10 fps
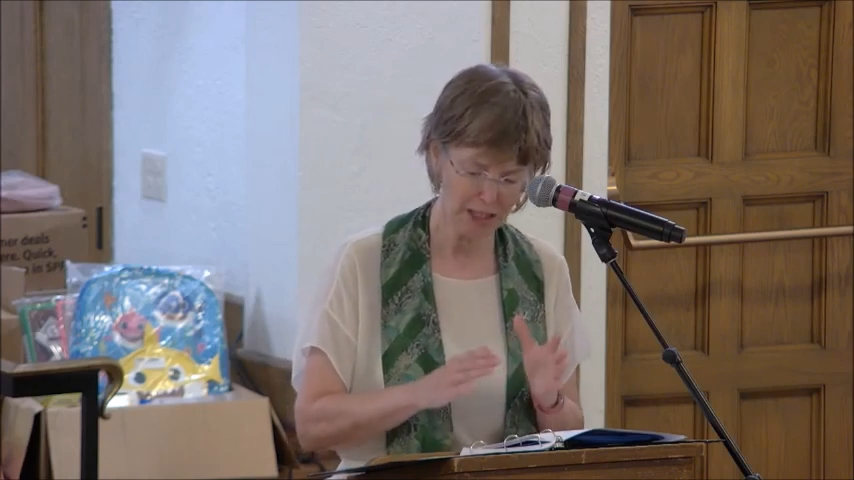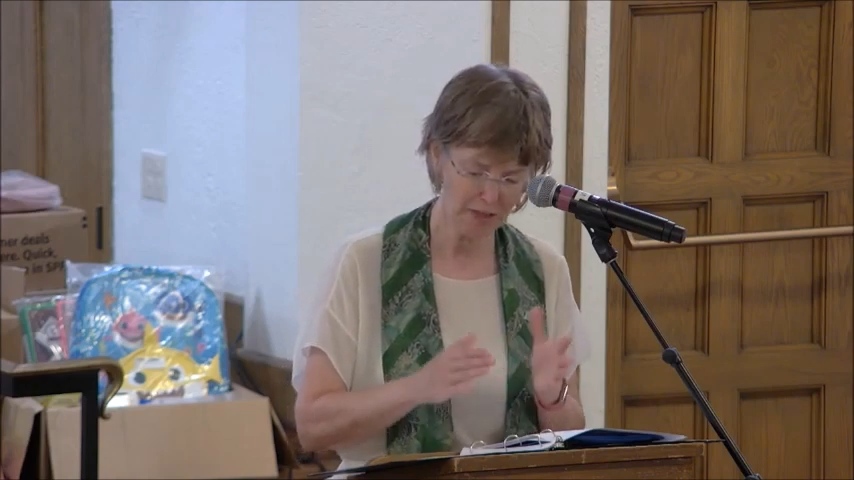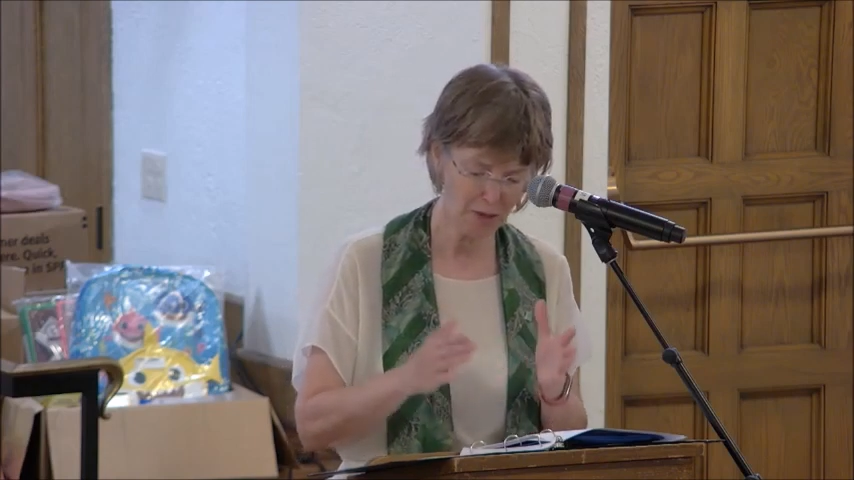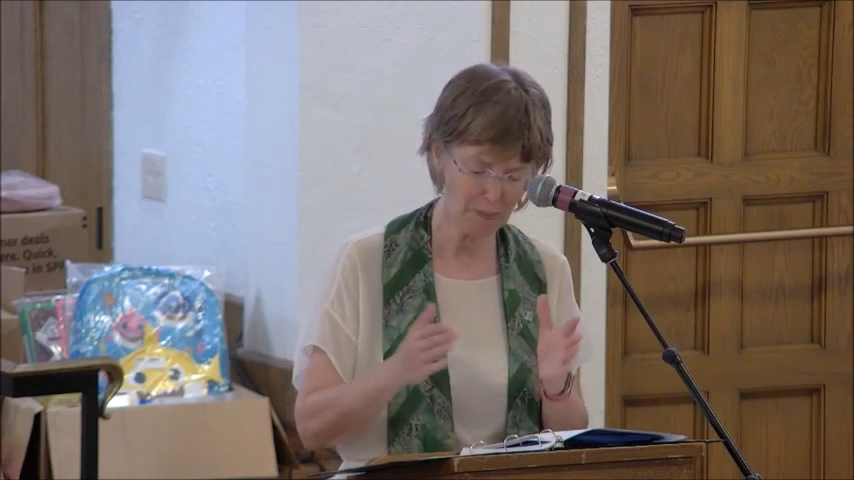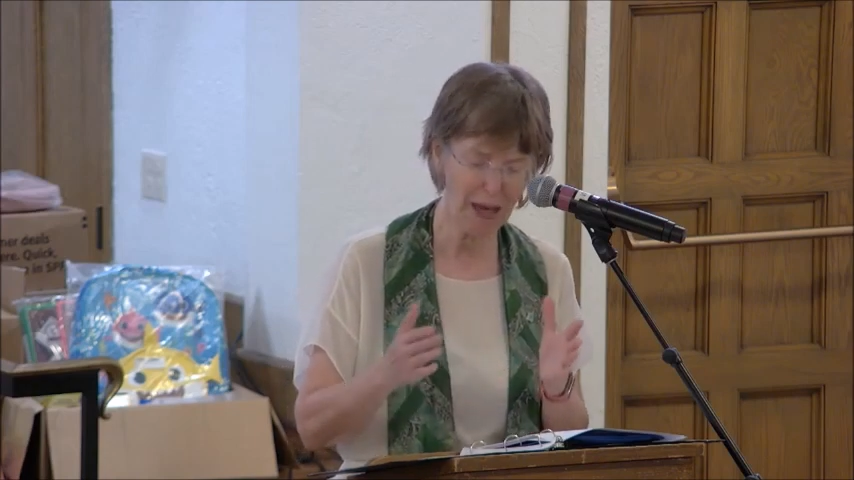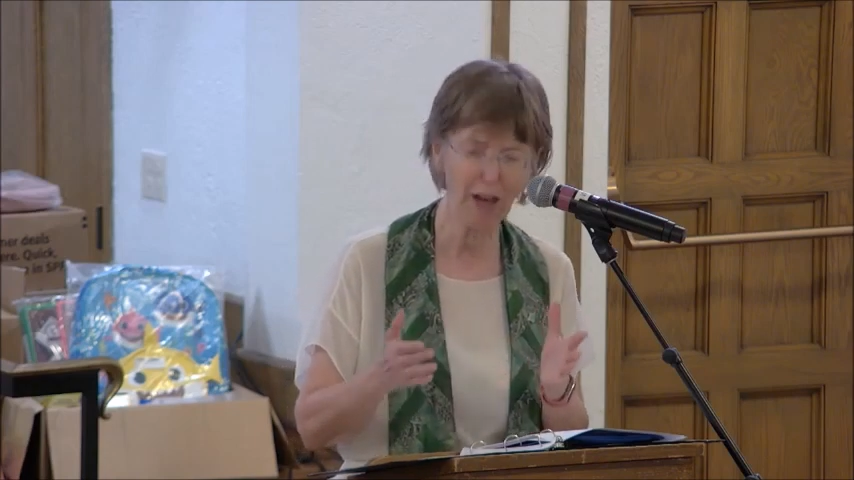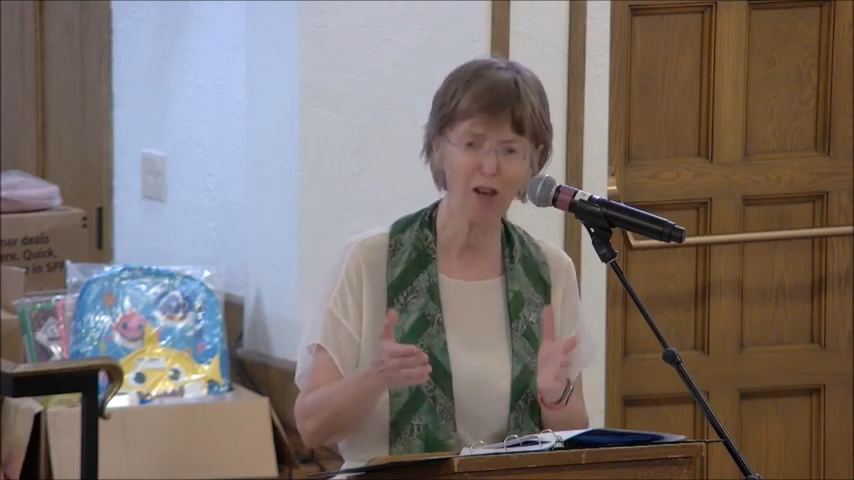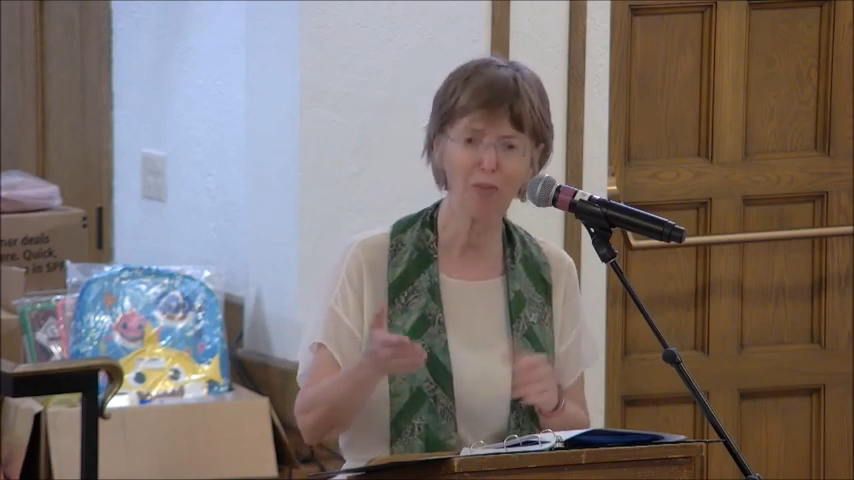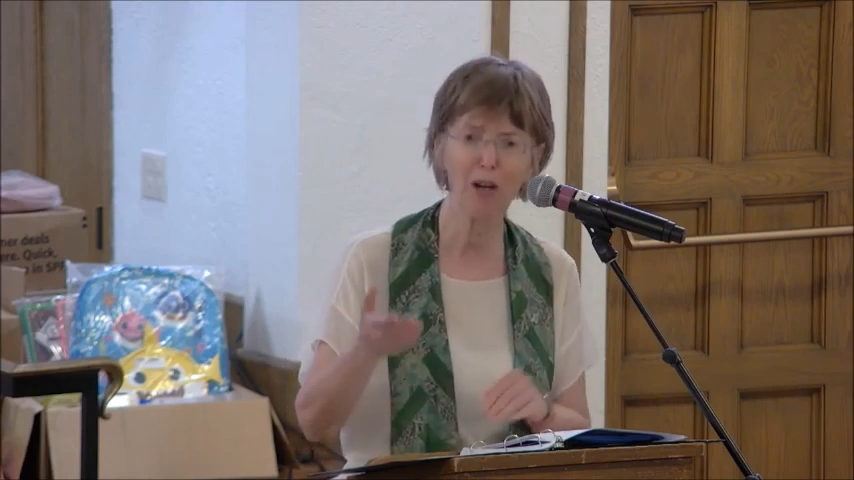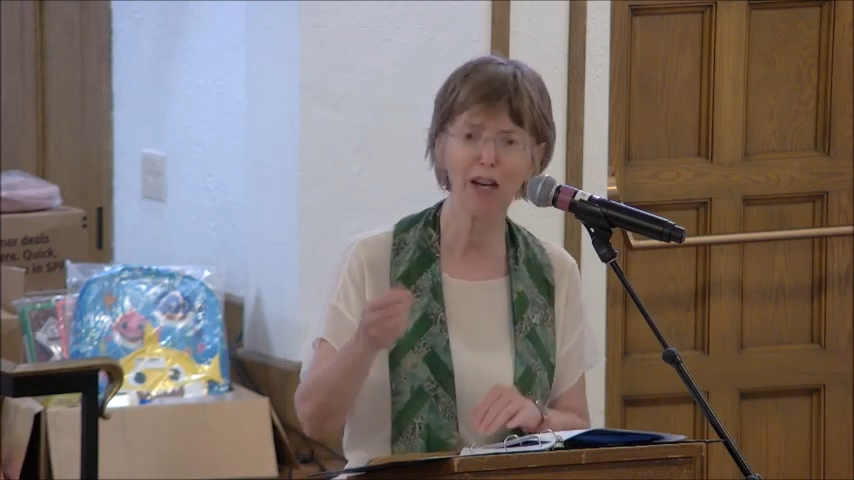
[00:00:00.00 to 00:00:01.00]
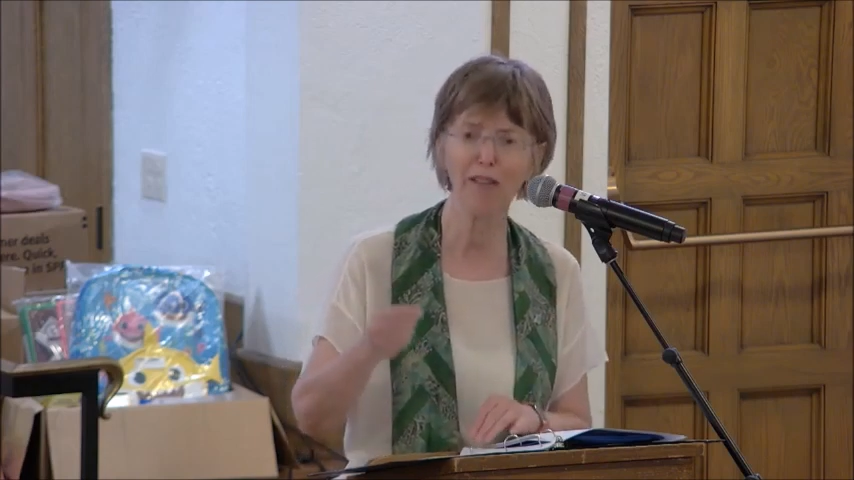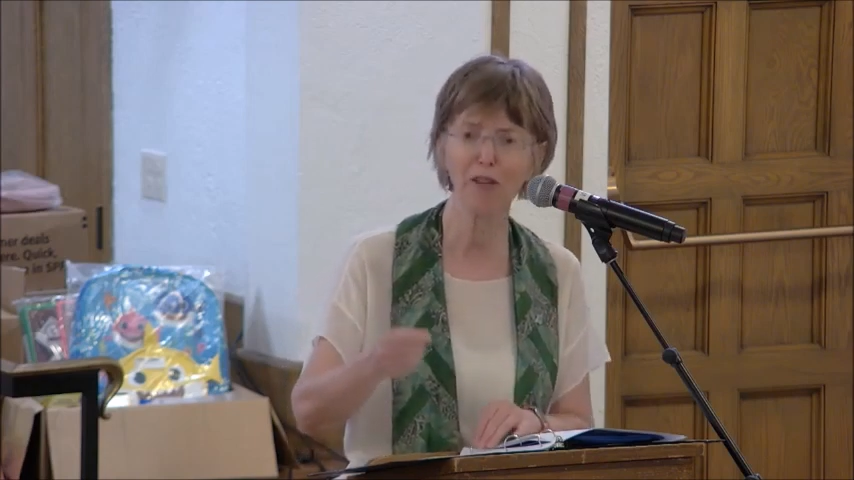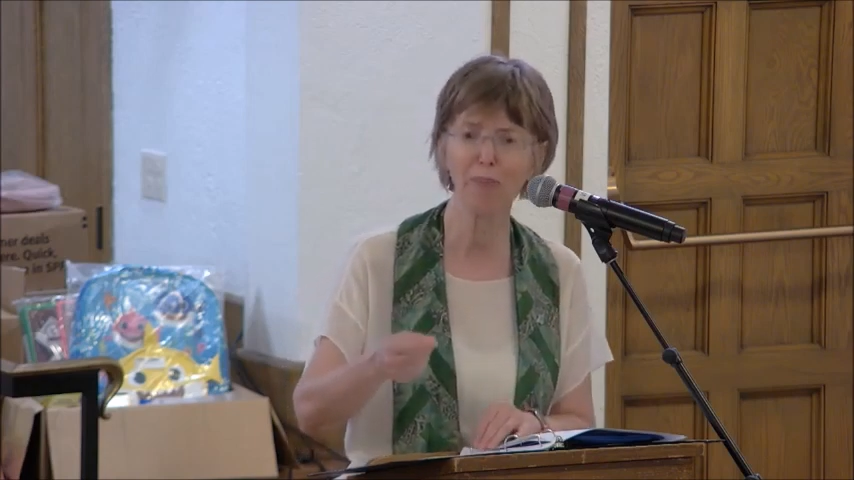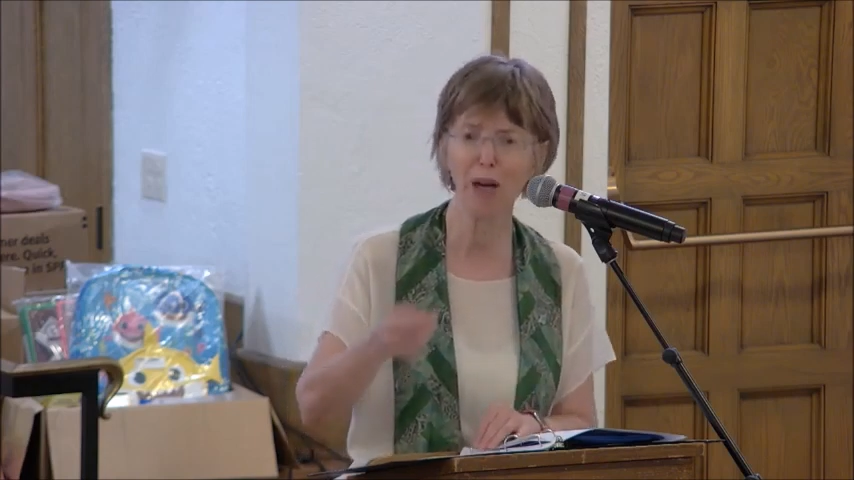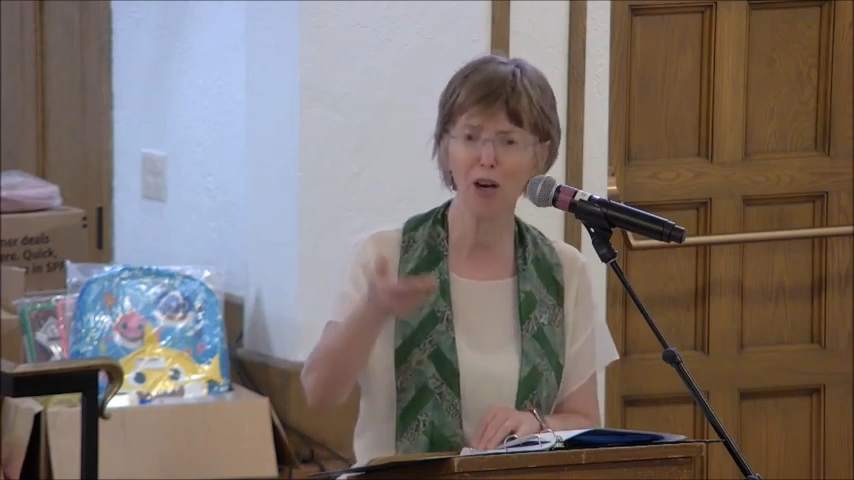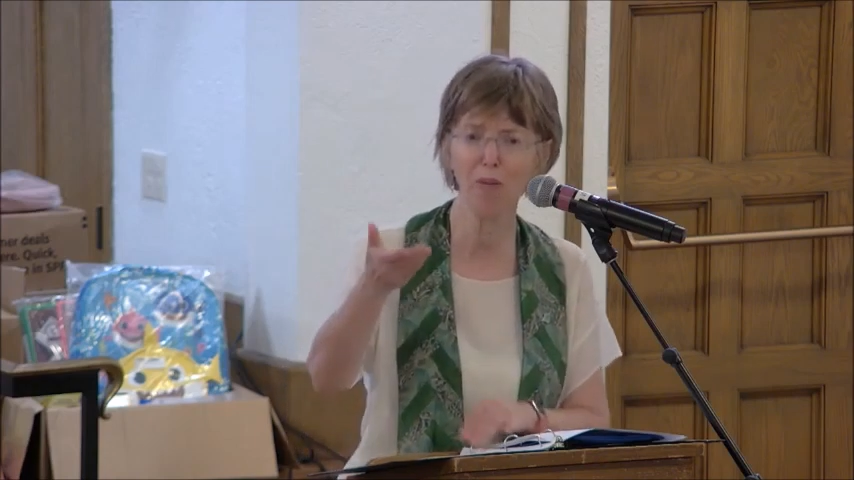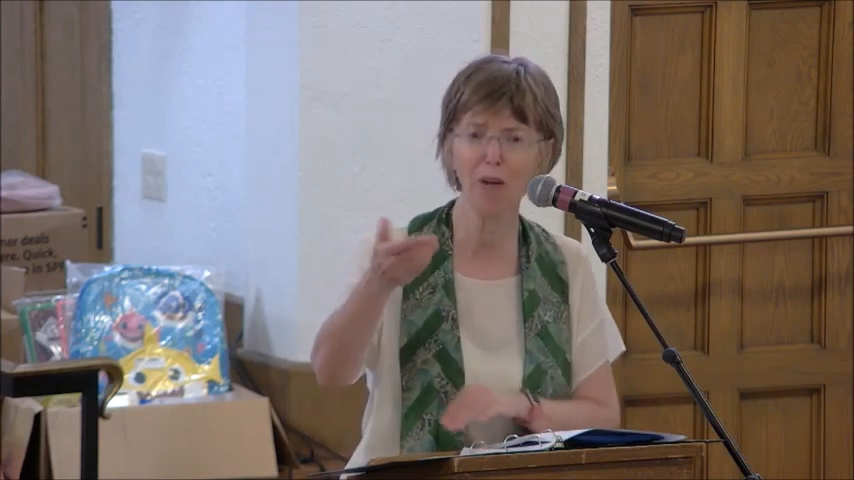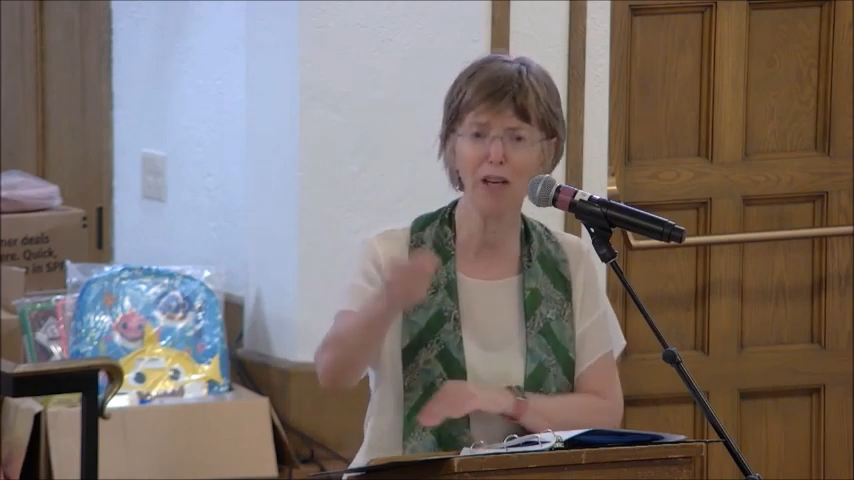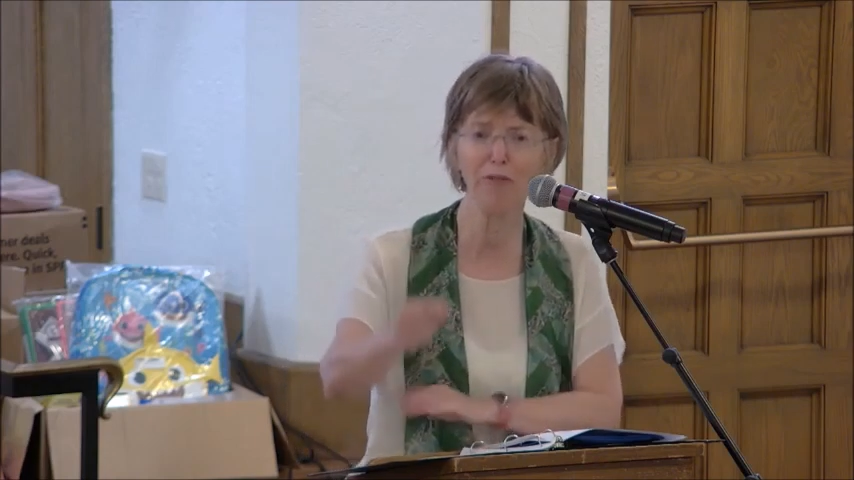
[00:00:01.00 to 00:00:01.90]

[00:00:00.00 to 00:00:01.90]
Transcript: Think of a parable of the parable